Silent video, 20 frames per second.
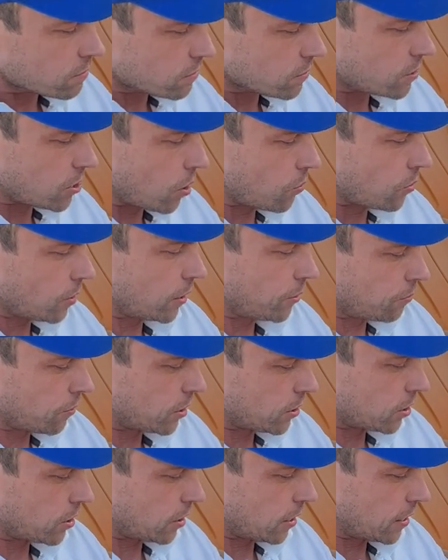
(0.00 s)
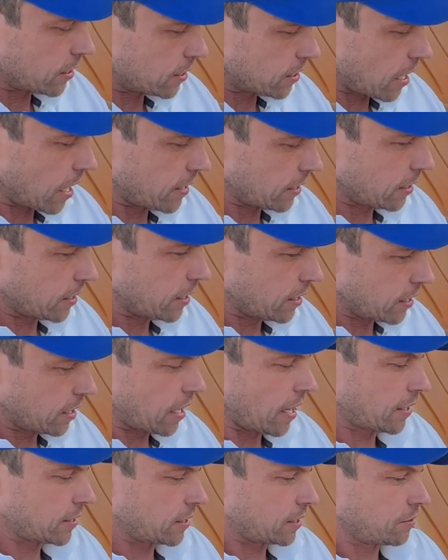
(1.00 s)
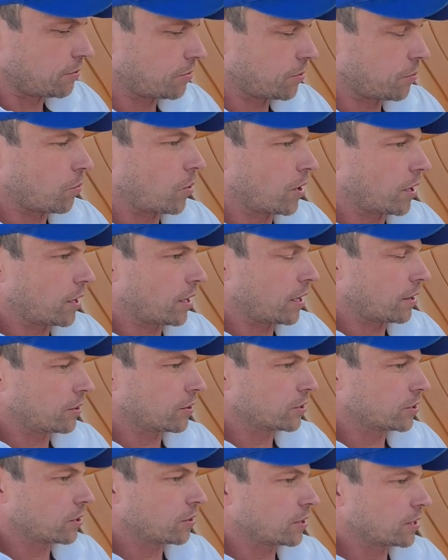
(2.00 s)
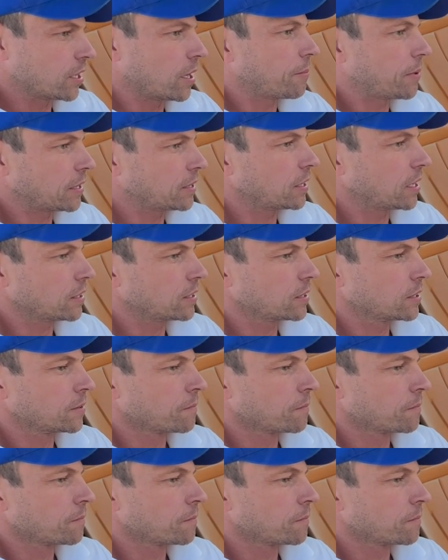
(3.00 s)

totally rigidly, tightly connected from one to the other. So does that make sense?